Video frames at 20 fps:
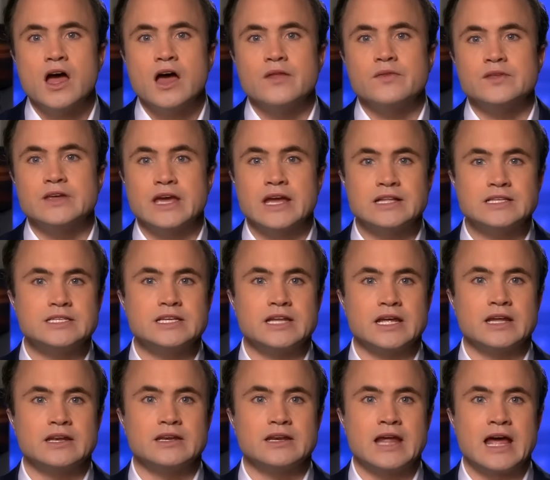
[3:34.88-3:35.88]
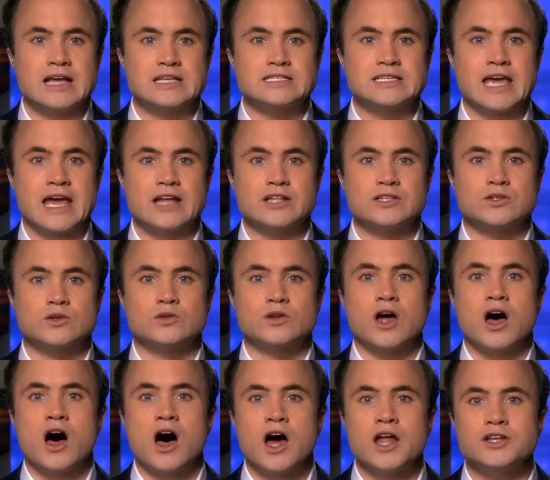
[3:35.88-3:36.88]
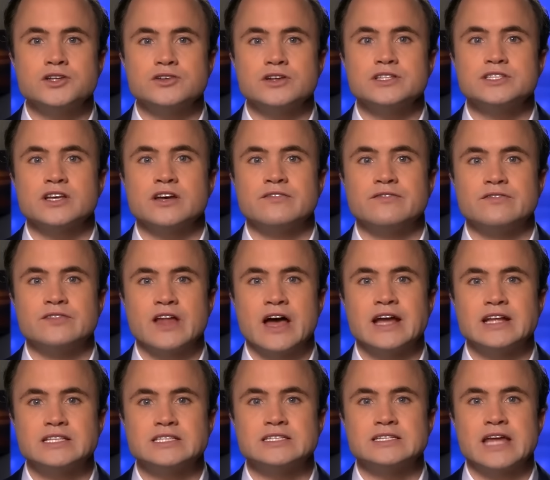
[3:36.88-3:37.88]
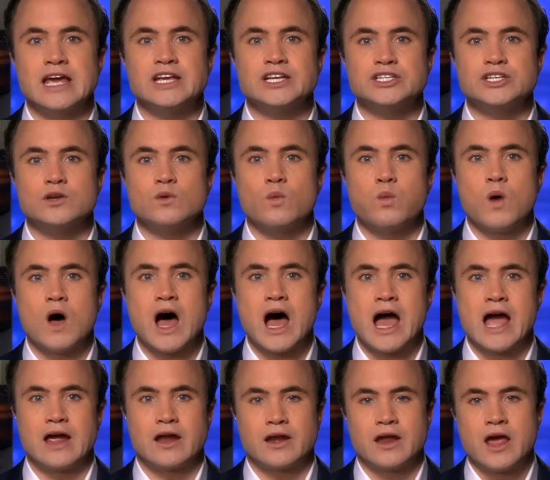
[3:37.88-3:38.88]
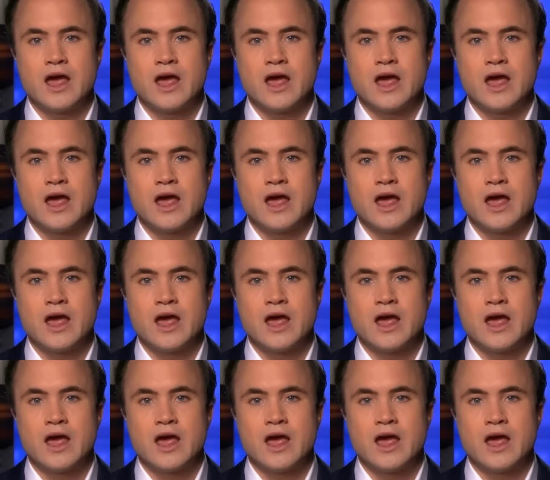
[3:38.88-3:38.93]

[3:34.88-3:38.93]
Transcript: The incident has canceled hundreds of flights nationwide,